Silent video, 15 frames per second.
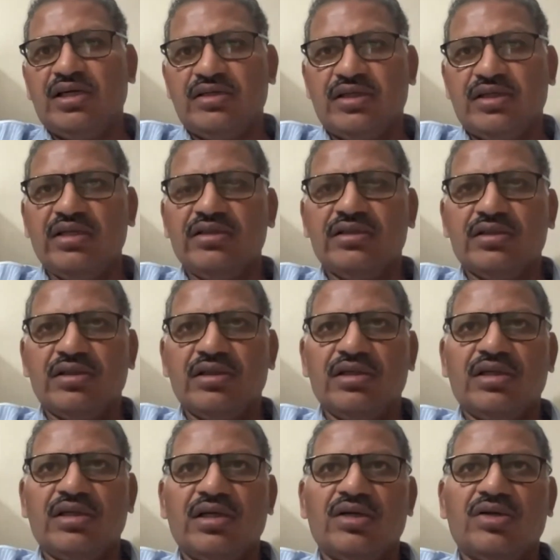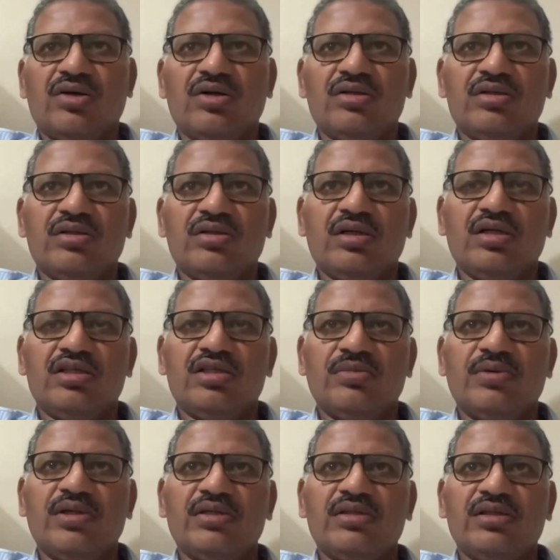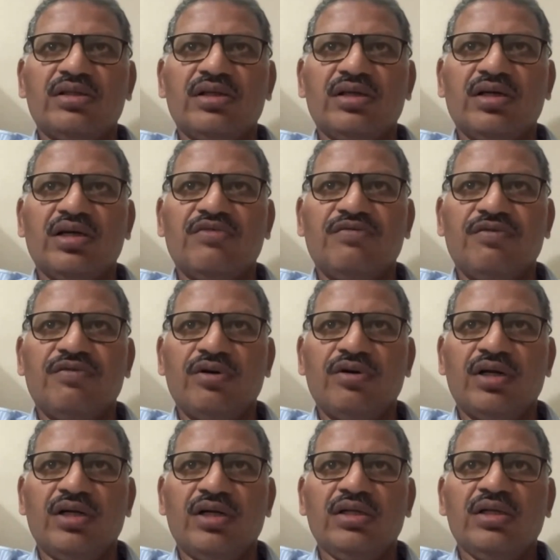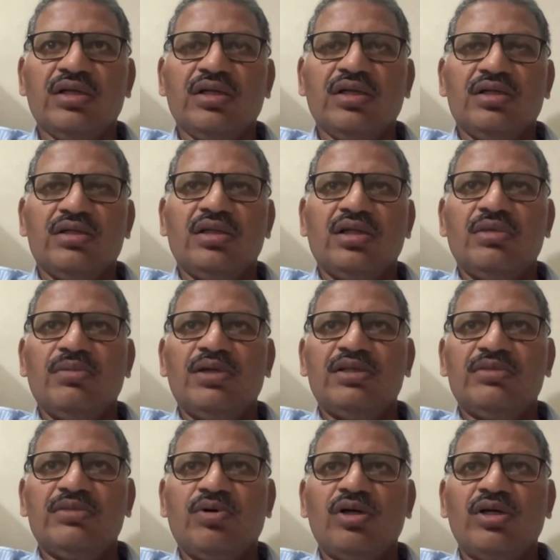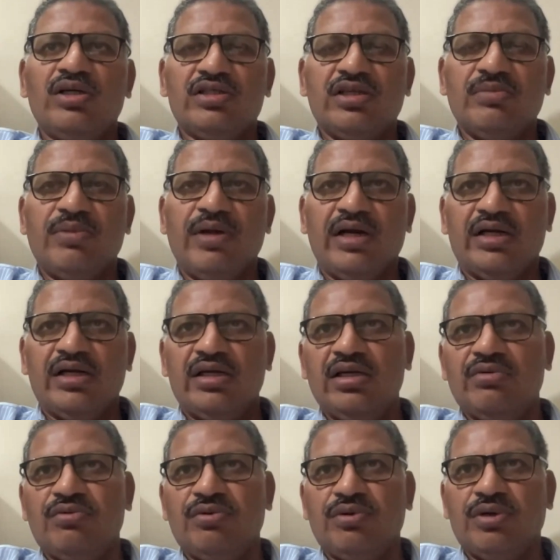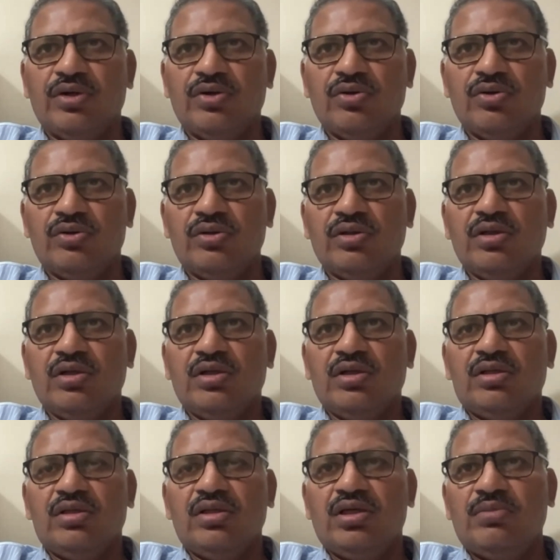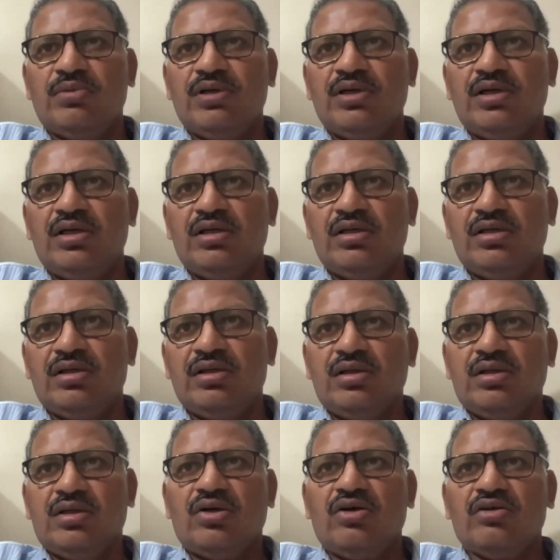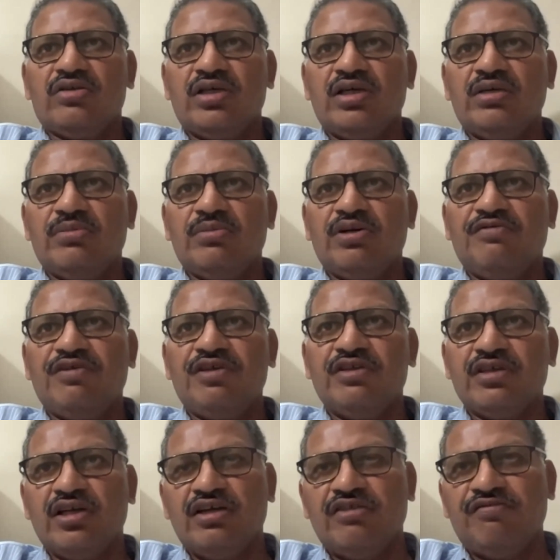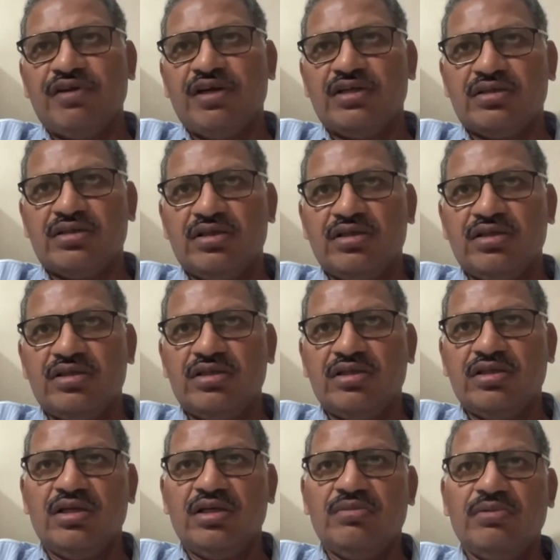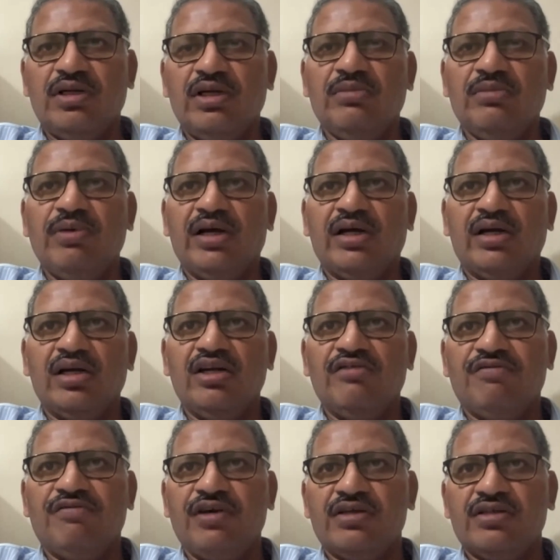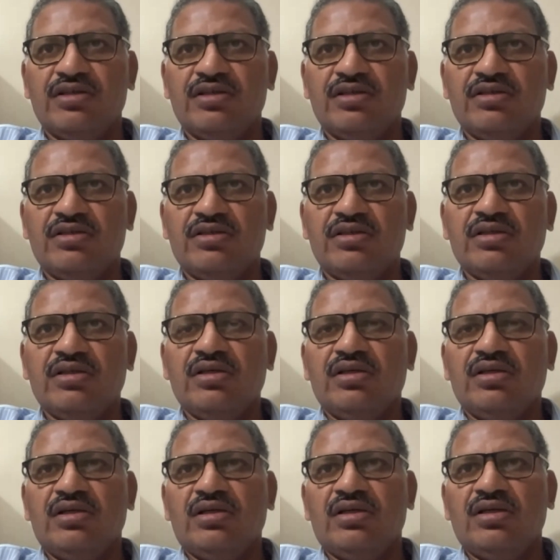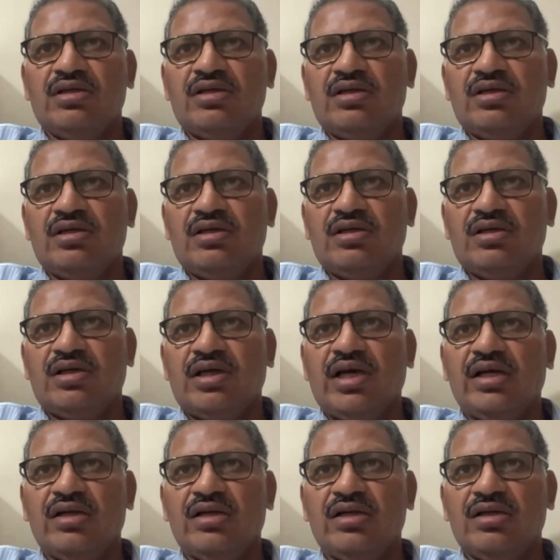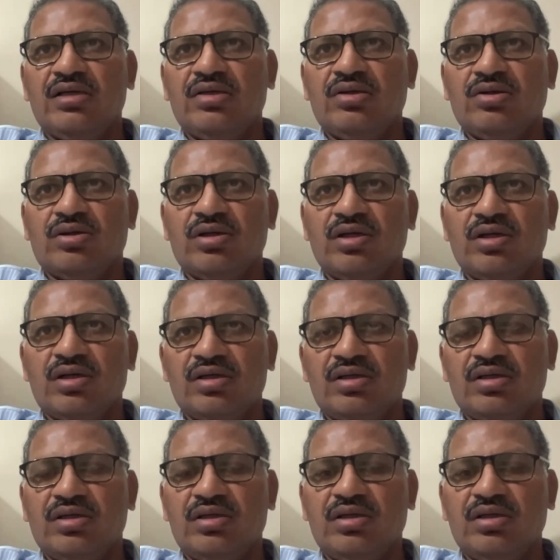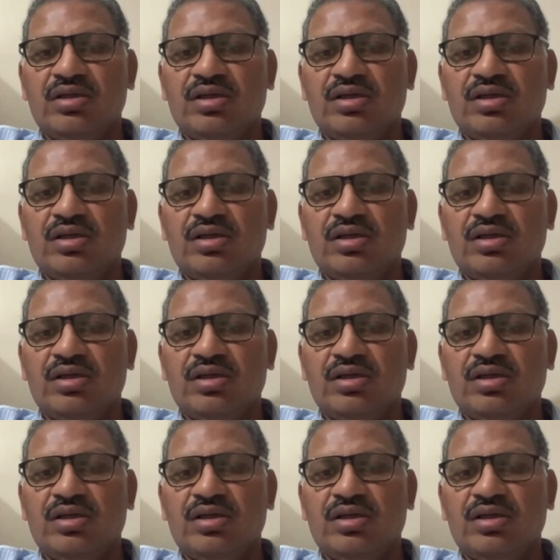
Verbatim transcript: that is yes. Uh, it can cause uh, disturbance in the gut flora. There'll be small intestinal bacterial overgrowth. There'll be Clostridium difficile infections uh, and many bacterial infections uh, can occur uh,